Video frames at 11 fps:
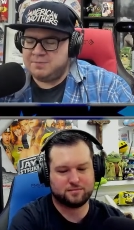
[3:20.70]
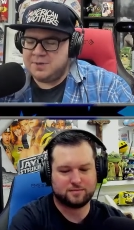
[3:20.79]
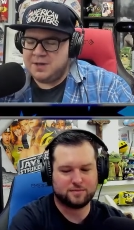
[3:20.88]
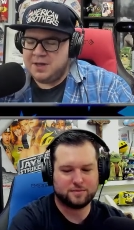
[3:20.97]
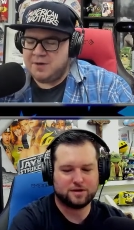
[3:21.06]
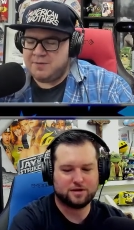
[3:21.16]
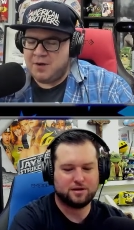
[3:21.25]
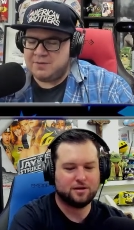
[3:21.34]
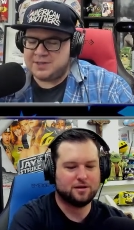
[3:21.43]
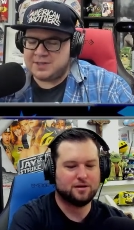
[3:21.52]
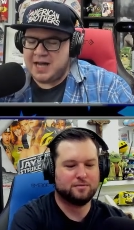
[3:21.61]
Speaker 1: Evolving
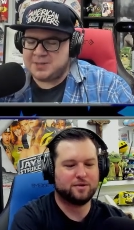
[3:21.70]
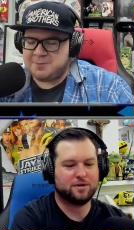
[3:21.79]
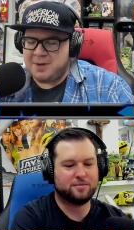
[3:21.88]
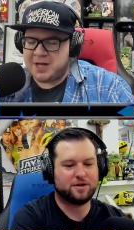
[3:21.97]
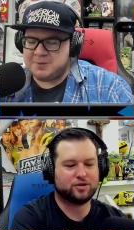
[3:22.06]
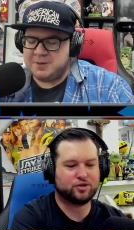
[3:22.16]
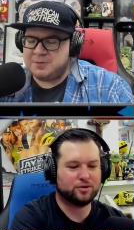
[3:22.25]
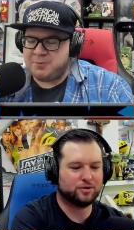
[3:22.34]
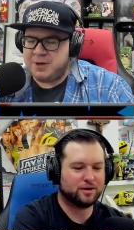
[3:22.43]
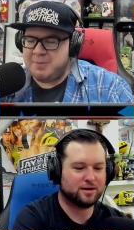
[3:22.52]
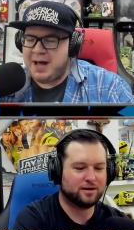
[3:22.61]
Skies box. Sure. It was
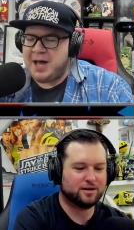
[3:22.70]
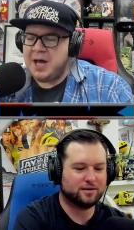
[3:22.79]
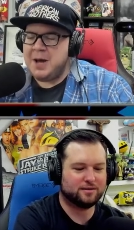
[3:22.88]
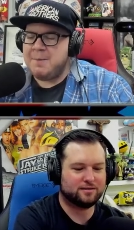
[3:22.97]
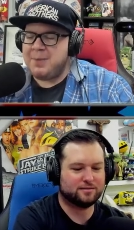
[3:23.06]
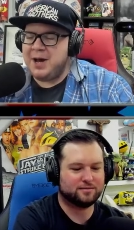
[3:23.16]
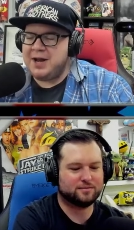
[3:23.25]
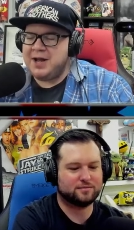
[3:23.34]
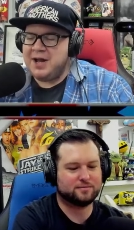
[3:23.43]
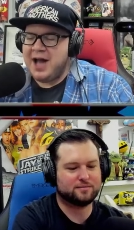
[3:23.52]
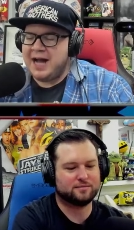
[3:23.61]
pretty bad. But
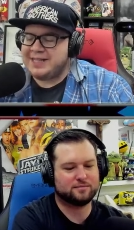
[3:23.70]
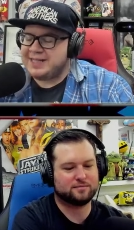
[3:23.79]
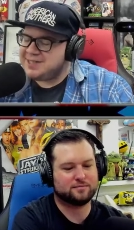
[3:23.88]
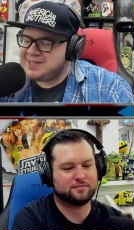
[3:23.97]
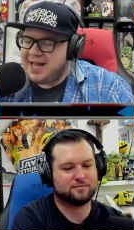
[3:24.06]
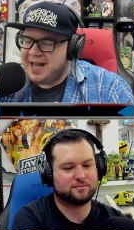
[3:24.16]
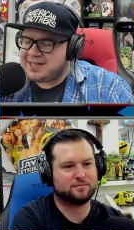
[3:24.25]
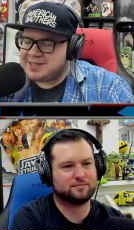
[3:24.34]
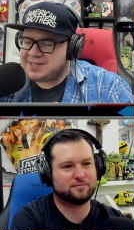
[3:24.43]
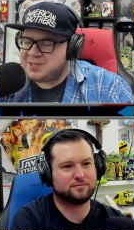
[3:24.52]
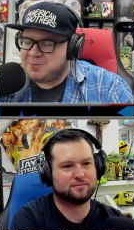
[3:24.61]
I did say it's
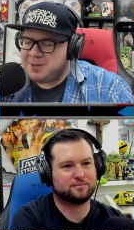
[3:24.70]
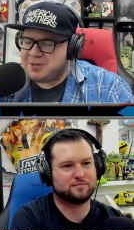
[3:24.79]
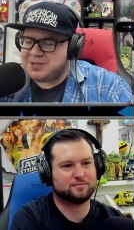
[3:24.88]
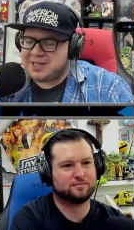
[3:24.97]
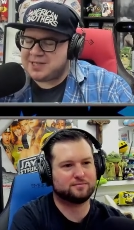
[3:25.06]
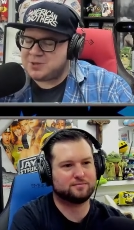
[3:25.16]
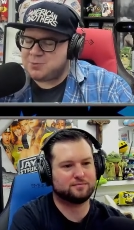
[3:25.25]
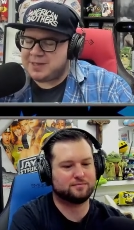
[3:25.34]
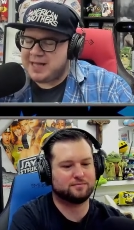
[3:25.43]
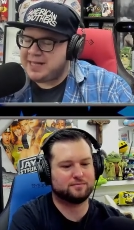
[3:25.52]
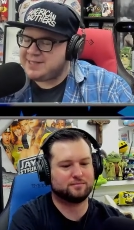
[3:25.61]
conspiracy because when
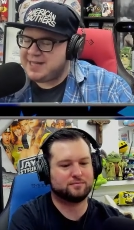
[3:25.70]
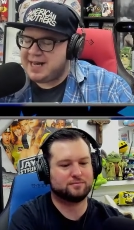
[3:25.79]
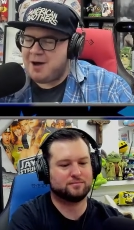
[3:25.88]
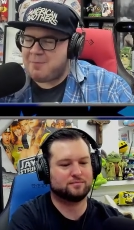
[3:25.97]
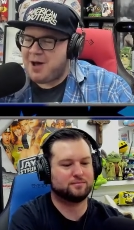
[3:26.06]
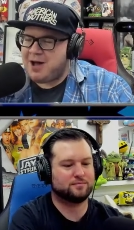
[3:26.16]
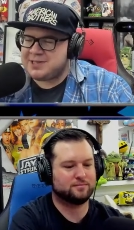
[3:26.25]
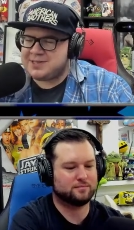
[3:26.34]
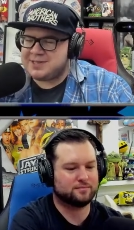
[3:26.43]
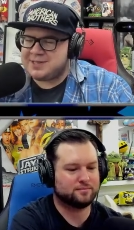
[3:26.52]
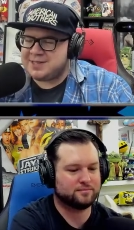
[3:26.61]
they sent out
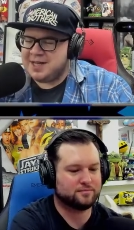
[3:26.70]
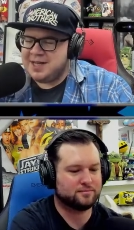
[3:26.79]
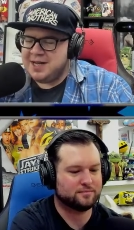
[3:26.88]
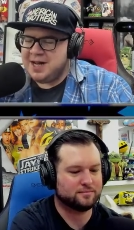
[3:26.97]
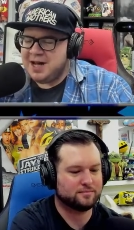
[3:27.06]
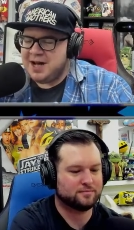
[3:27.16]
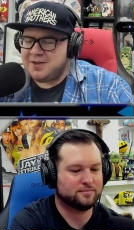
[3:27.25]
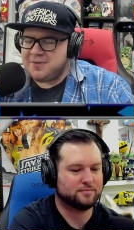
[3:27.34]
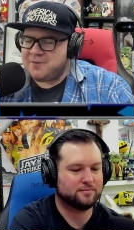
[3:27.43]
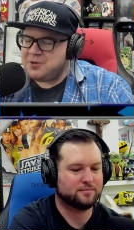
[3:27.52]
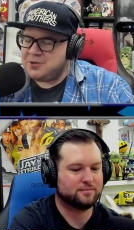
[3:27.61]
boxes, uh, the
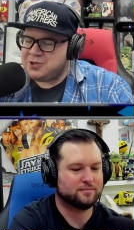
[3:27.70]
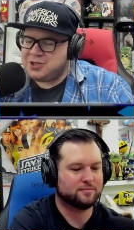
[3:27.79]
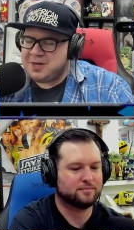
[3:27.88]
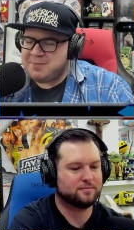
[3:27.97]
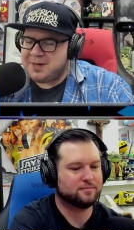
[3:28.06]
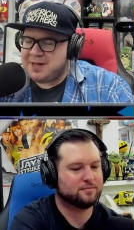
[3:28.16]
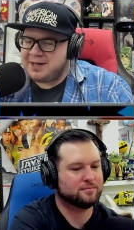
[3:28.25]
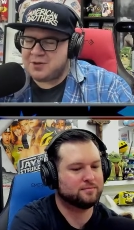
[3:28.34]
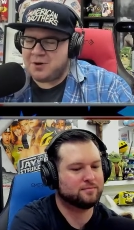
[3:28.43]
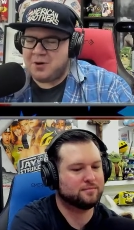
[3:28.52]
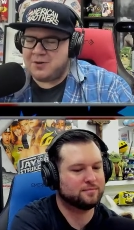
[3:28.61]
first shipment to
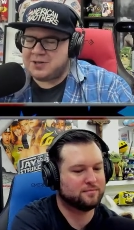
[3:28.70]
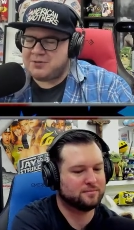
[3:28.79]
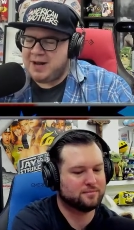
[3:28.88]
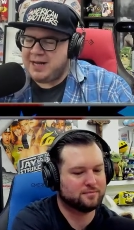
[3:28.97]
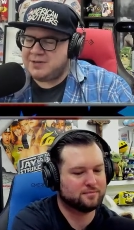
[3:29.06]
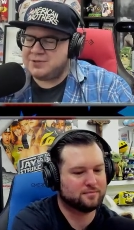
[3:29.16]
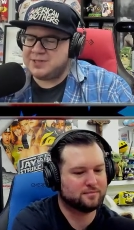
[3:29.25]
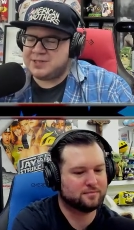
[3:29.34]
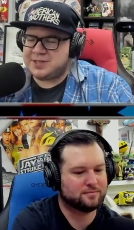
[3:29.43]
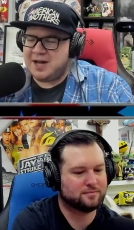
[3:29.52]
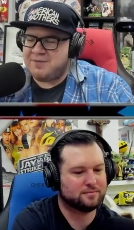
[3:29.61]
all the creators and
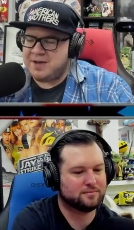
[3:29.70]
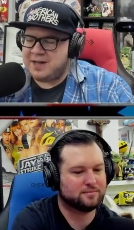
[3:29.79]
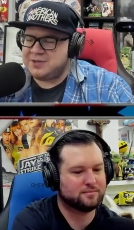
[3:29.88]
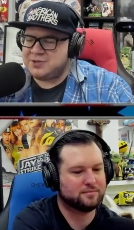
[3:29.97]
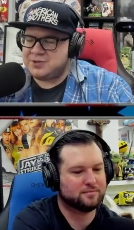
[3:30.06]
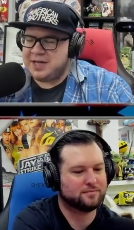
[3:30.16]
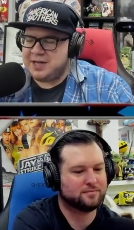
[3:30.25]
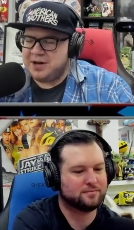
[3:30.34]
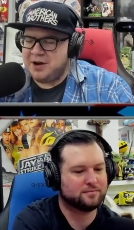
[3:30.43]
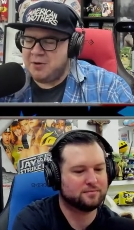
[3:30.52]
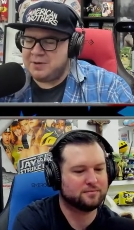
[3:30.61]
stuff, and just and, you
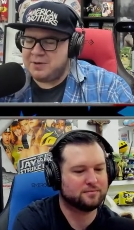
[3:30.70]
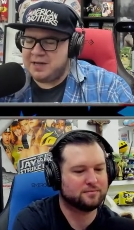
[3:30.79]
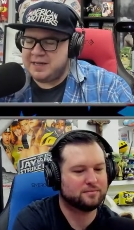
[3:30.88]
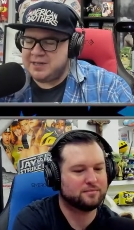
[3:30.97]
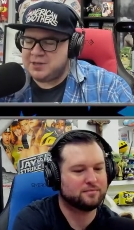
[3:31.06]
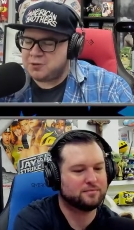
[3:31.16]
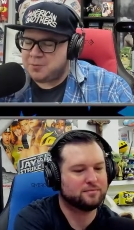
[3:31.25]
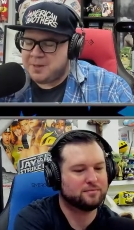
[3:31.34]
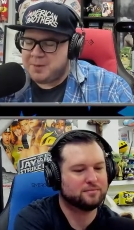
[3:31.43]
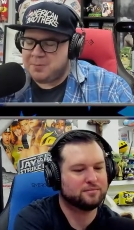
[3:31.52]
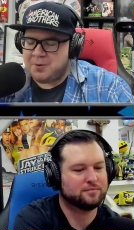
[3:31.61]
know the initial
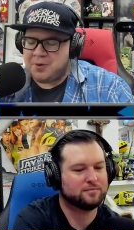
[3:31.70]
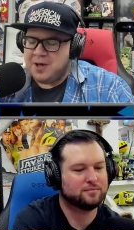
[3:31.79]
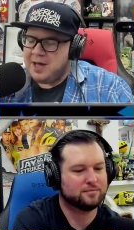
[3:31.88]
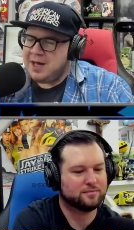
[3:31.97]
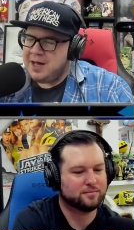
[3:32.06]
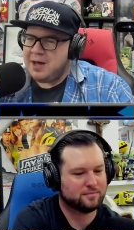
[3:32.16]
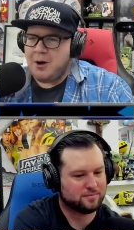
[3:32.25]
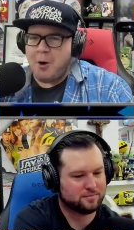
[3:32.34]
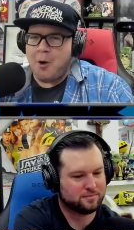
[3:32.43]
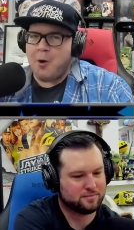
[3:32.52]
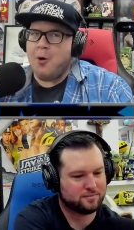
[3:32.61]
people,
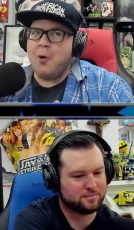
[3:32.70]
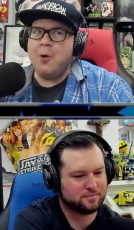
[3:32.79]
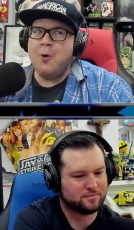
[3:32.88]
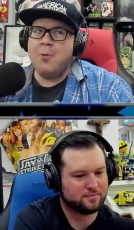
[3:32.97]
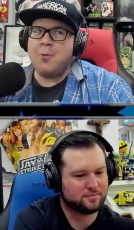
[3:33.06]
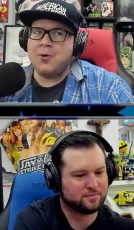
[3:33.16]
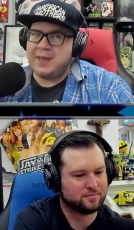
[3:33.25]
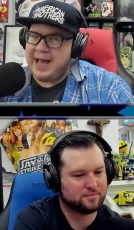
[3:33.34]
oh, were they